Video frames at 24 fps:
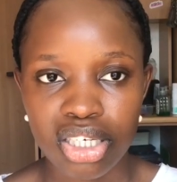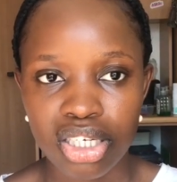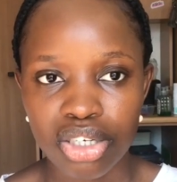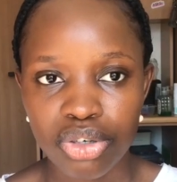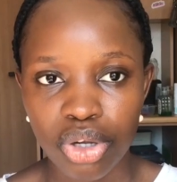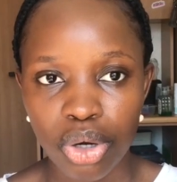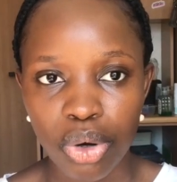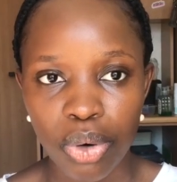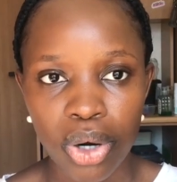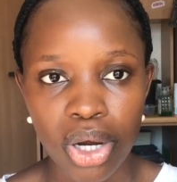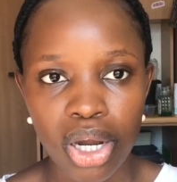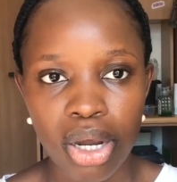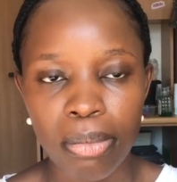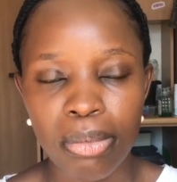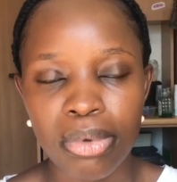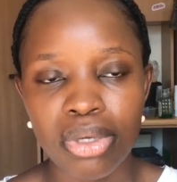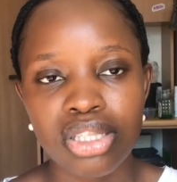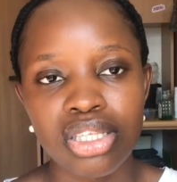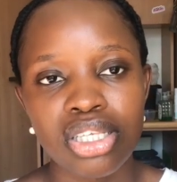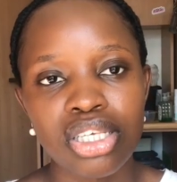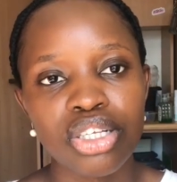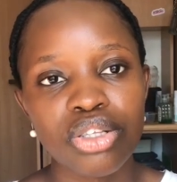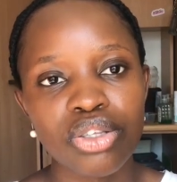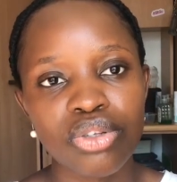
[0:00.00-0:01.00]

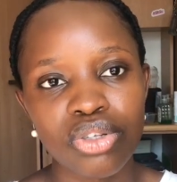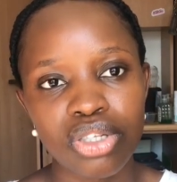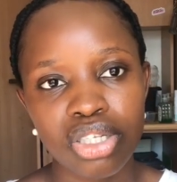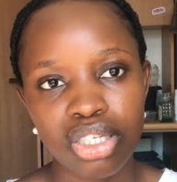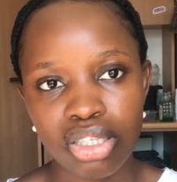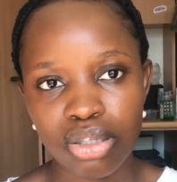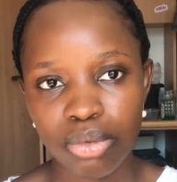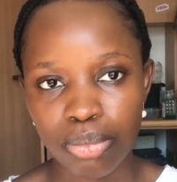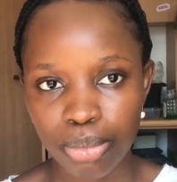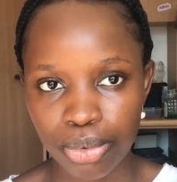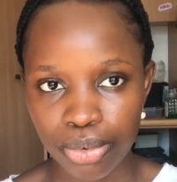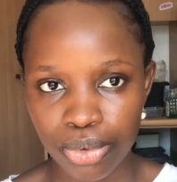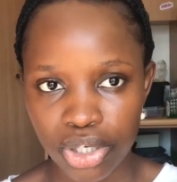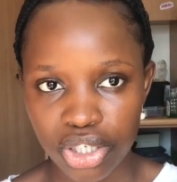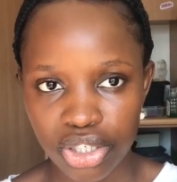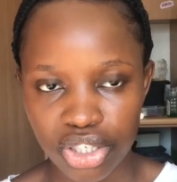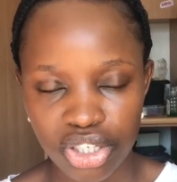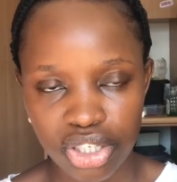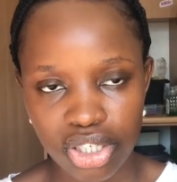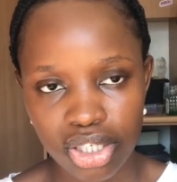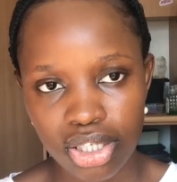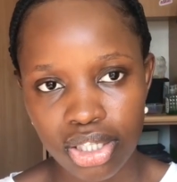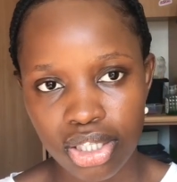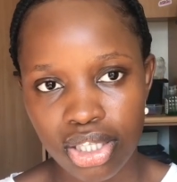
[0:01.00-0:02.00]
requirements into the
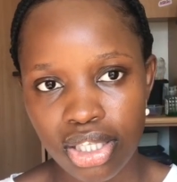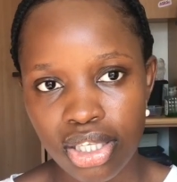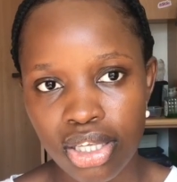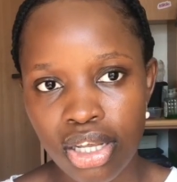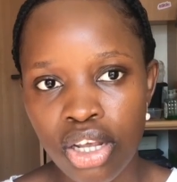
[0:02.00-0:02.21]
spreadsheet.